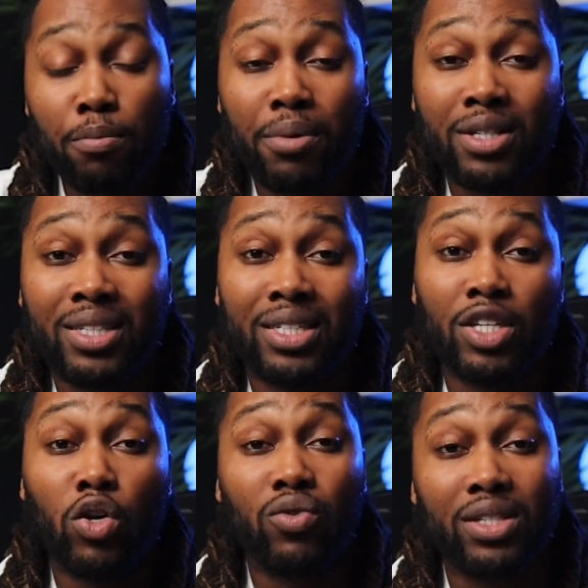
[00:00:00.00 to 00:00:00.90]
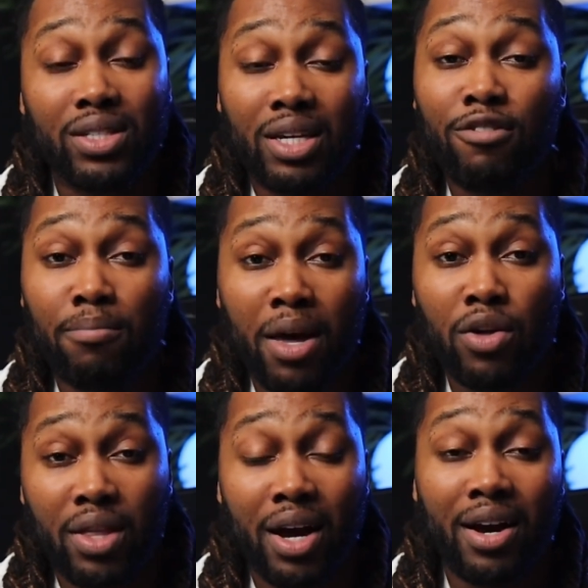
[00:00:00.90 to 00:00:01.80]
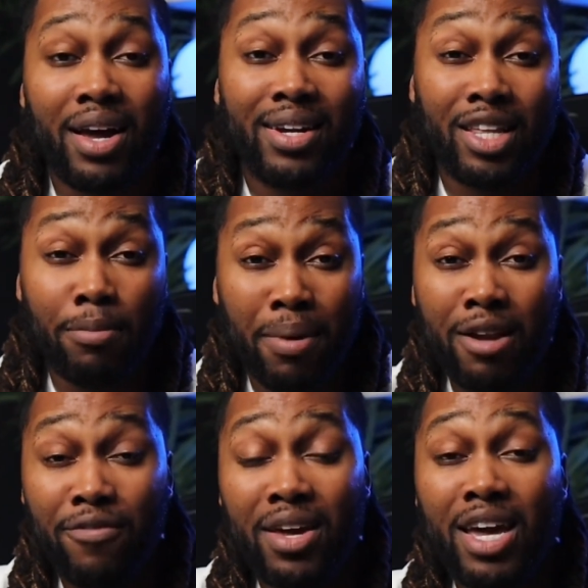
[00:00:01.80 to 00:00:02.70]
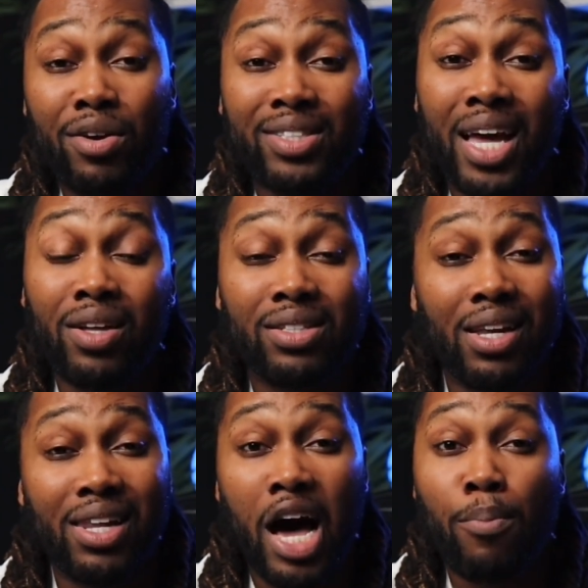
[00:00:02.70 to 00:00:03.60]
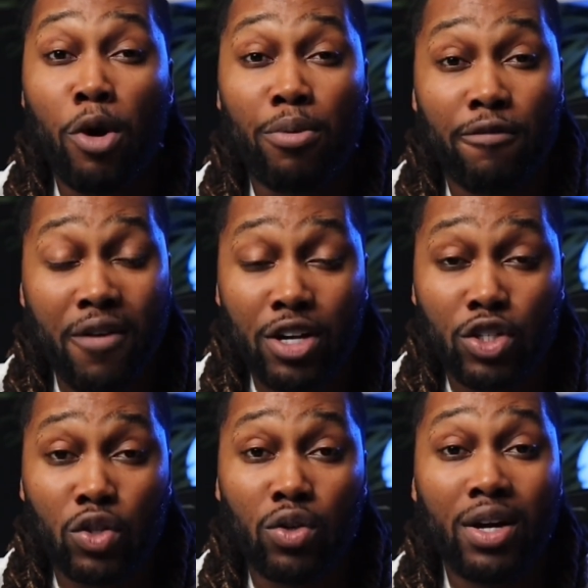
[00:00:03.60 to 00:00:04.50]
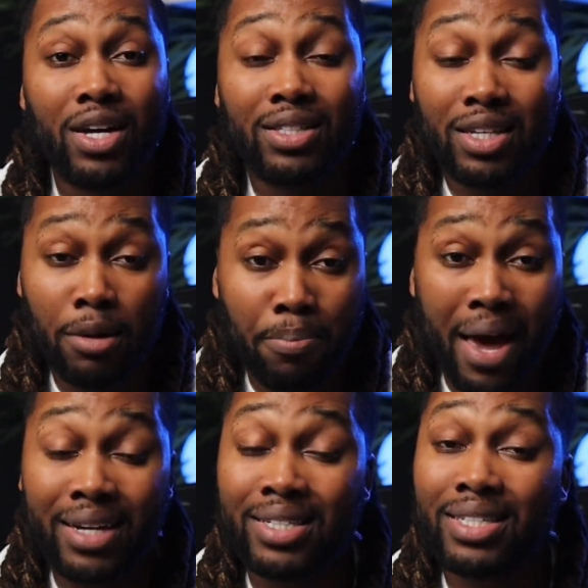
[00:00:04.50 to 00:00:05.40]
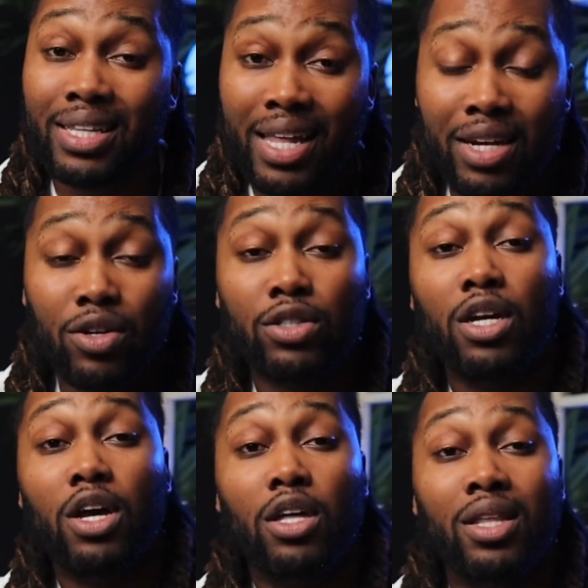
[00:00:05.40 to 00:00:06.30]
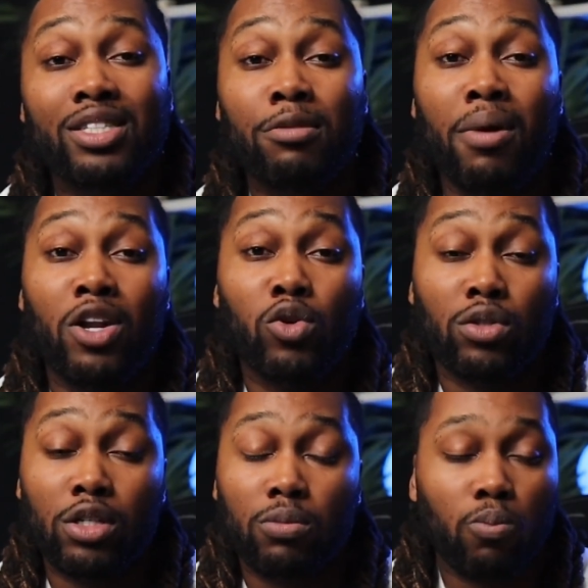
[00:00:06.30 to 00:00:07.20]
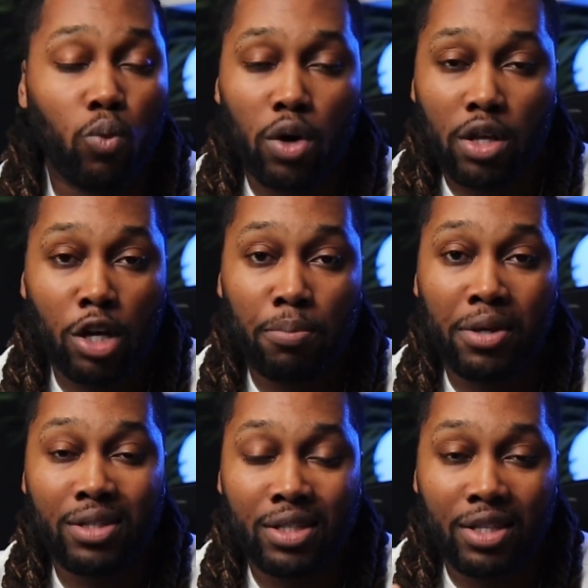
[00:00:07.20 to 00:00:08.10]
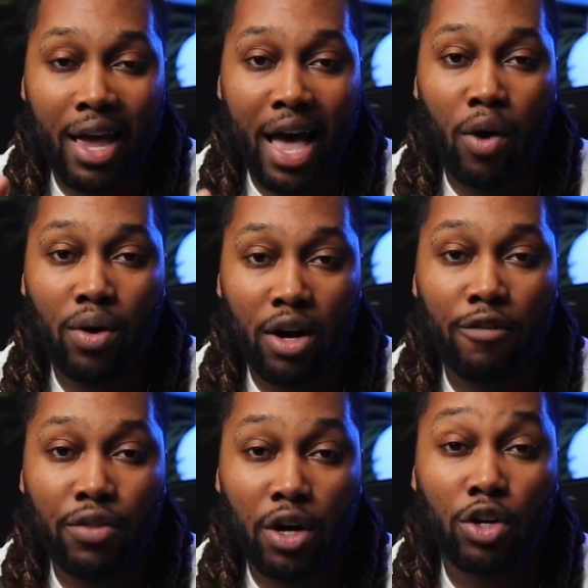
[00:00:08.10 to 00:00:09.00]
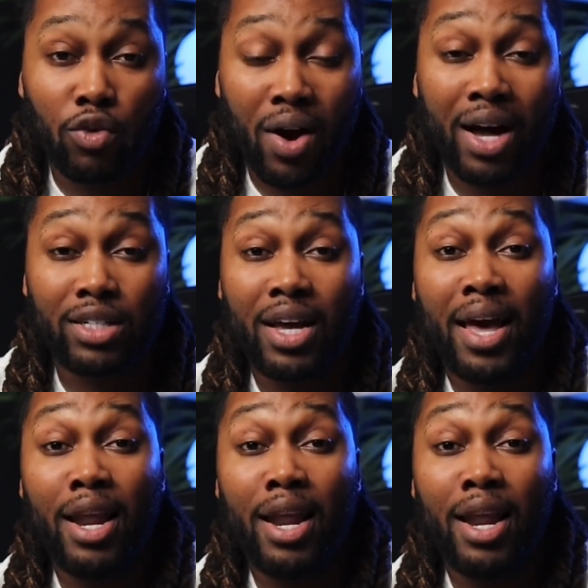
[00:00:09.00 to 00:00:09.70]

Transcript: your business and you'll receive mail there. Now, the benefit here is that looks a lot more professional to the banks and to lenders than somebody who's just working their business out of their garage.